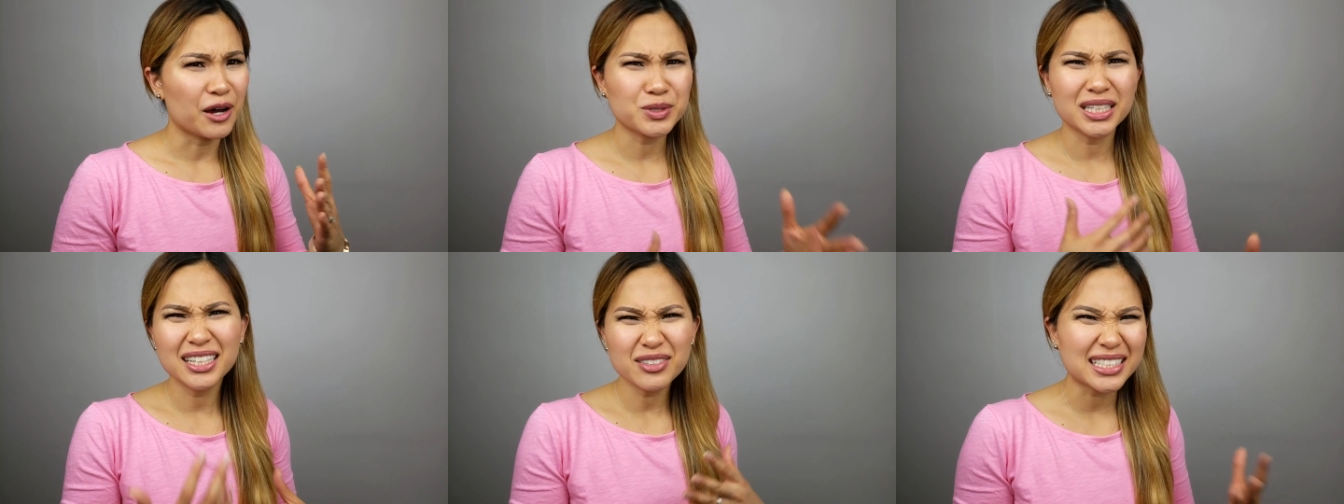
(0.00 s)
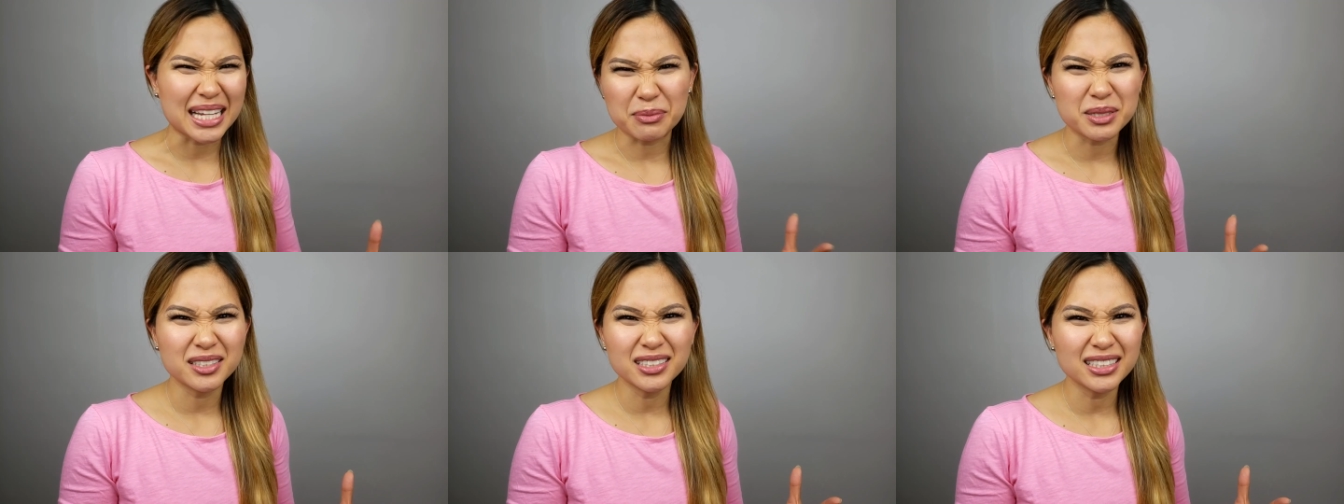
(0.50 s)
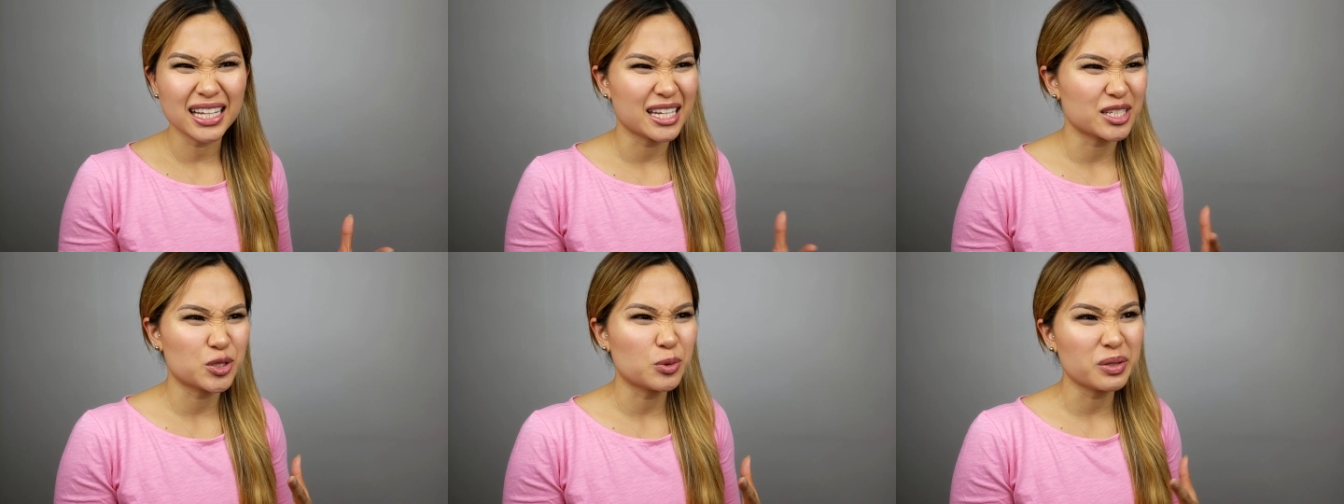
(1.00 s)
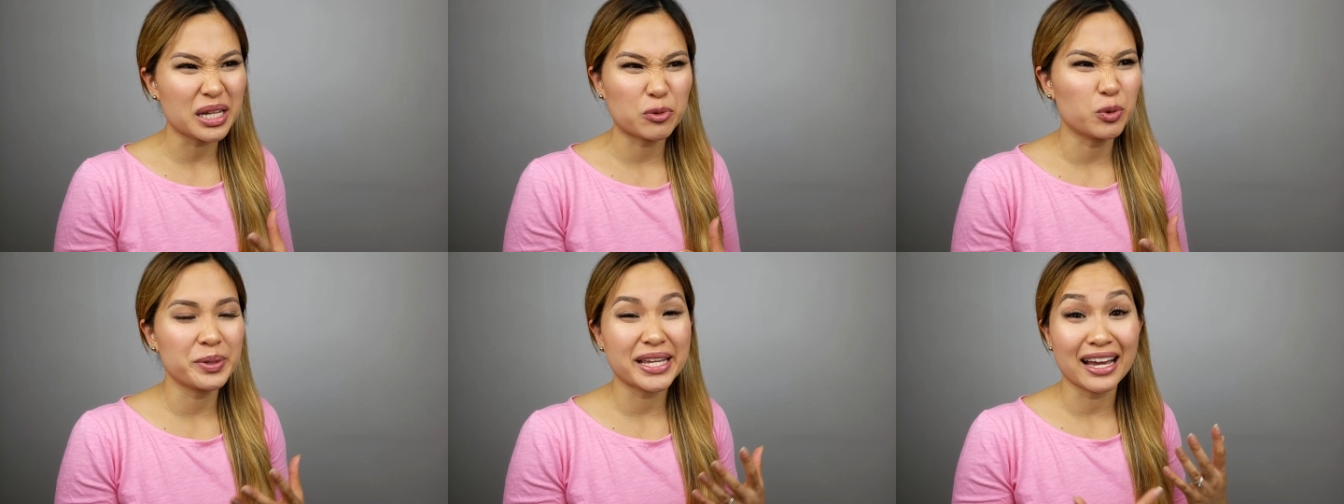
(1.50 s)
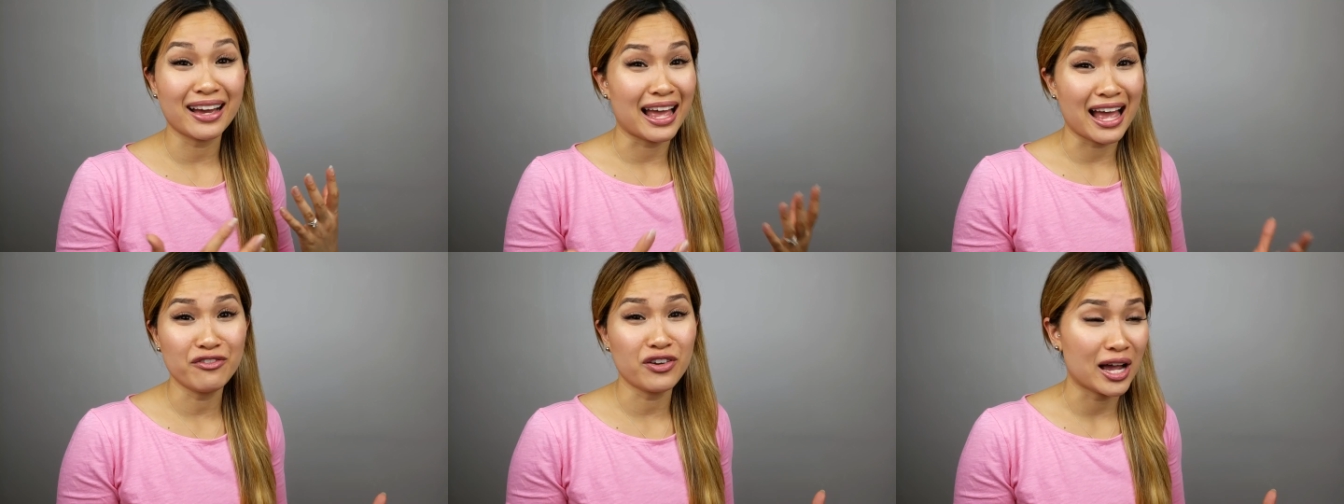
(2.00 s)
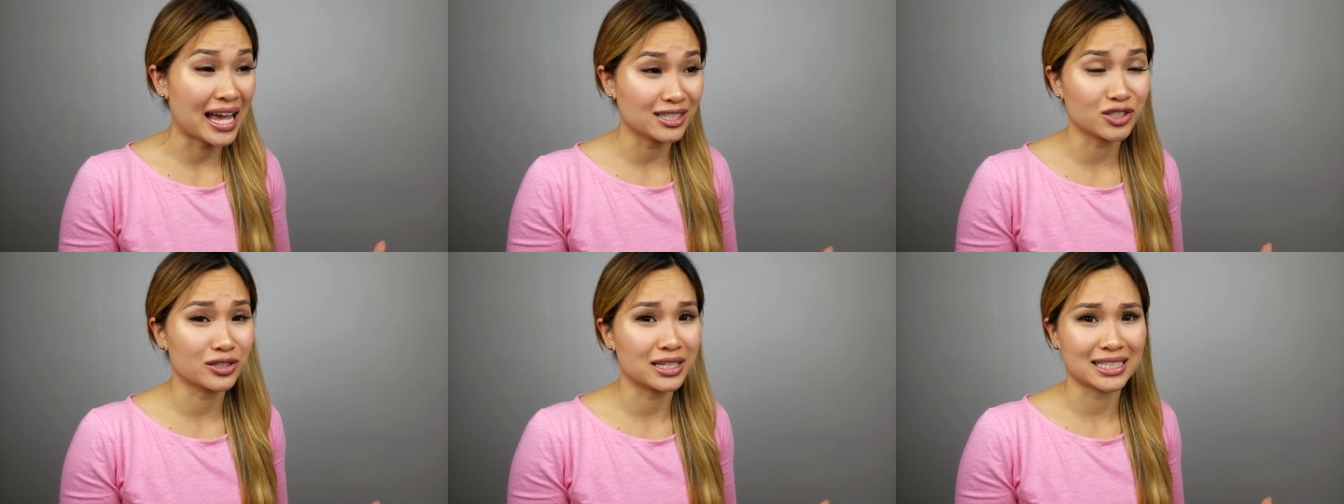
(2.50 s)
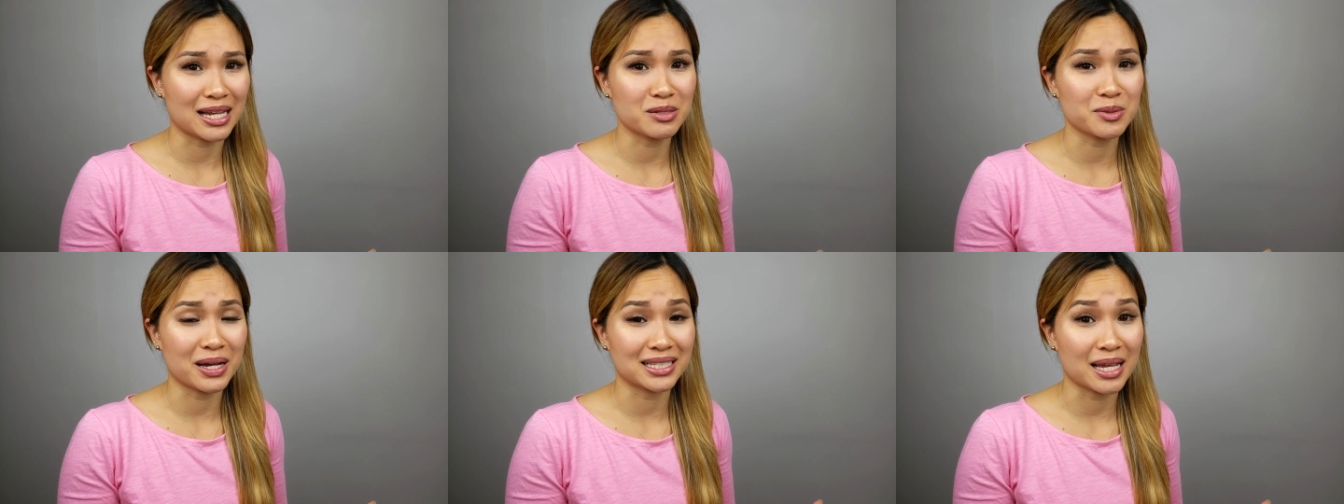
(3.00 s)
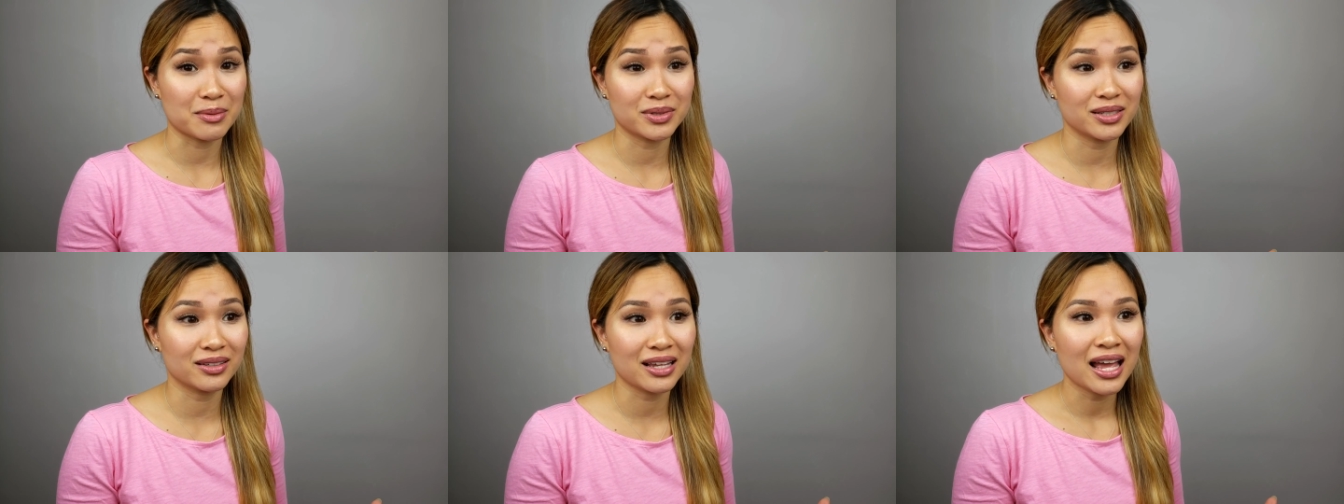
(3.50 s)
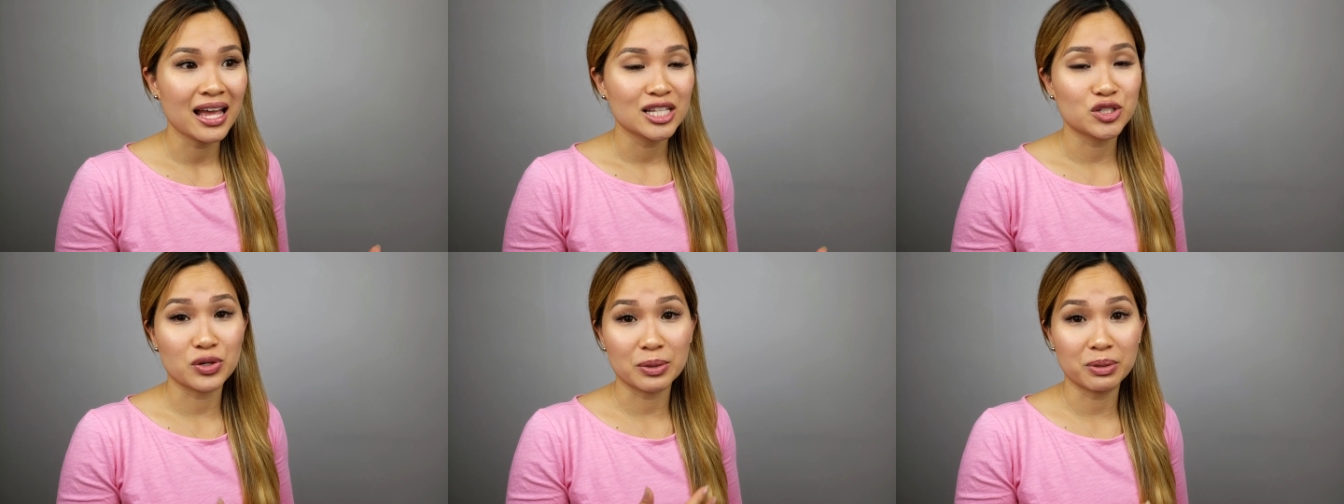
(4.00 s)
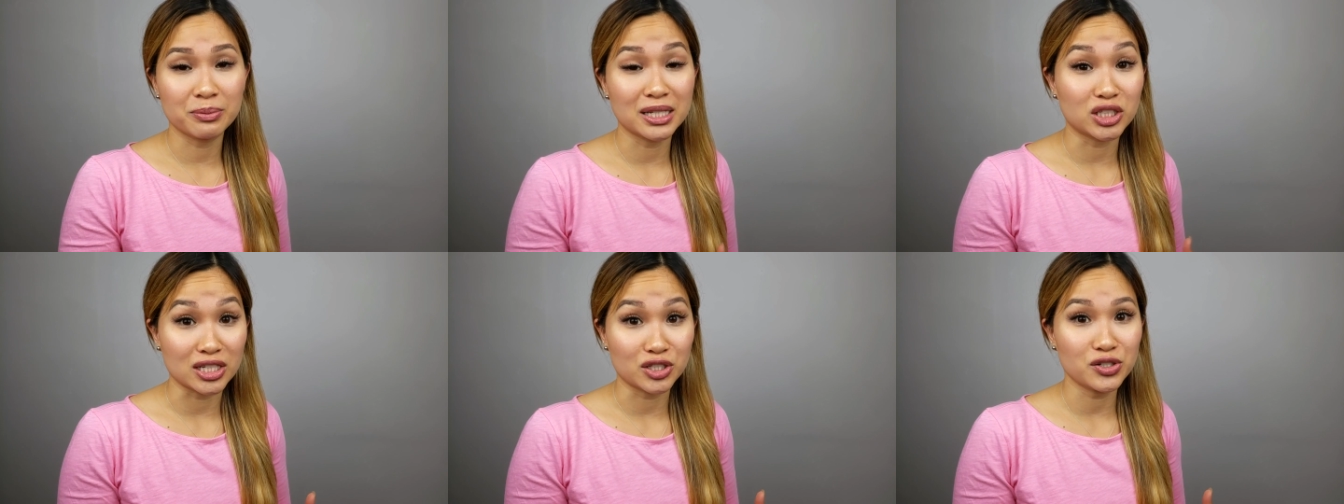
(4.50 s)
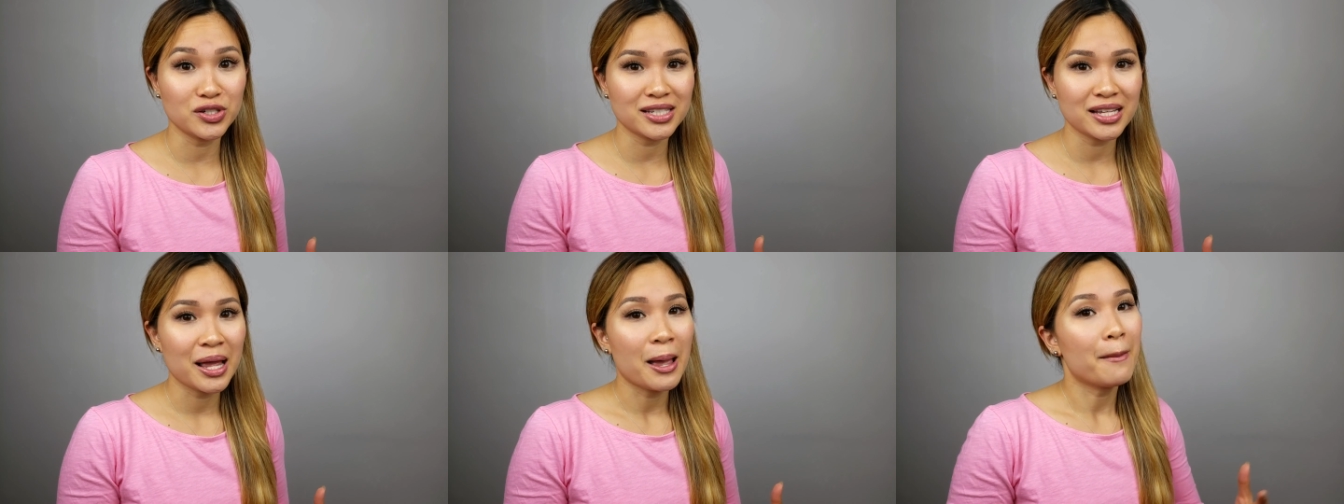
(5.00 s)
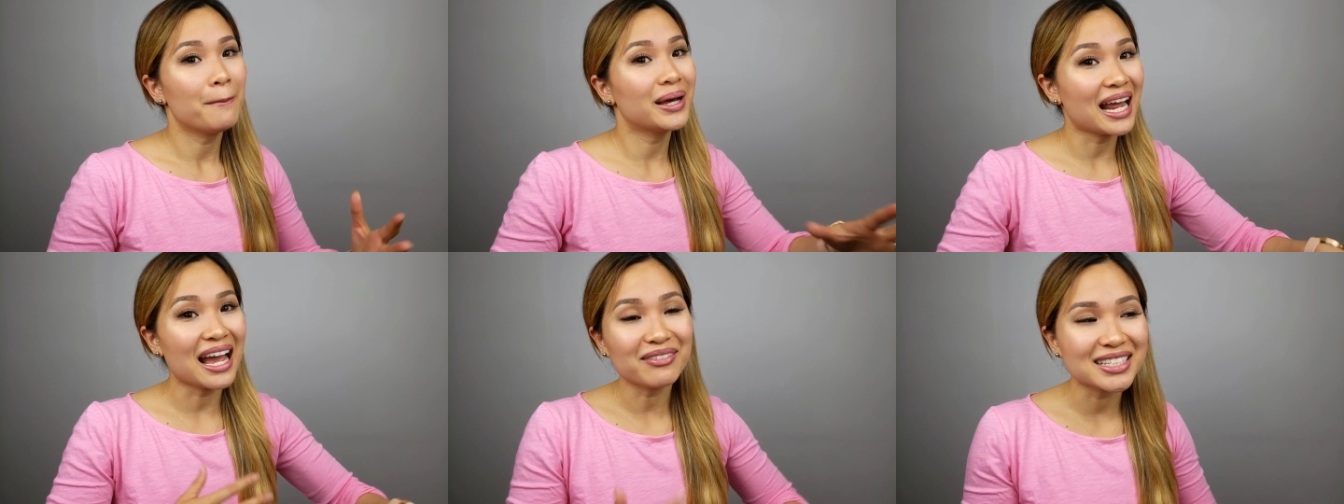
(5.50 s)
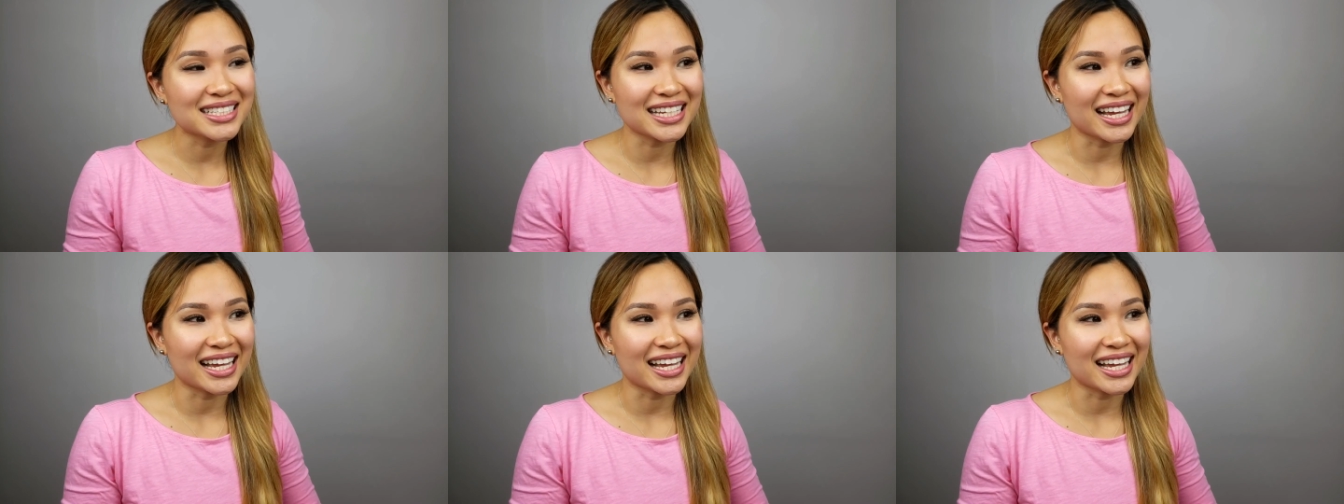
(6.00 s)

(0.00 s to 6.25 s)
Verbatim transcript: I was a little skeptical and assumed it would be a haphazard attempt by Samsung to implement gestures, but I have to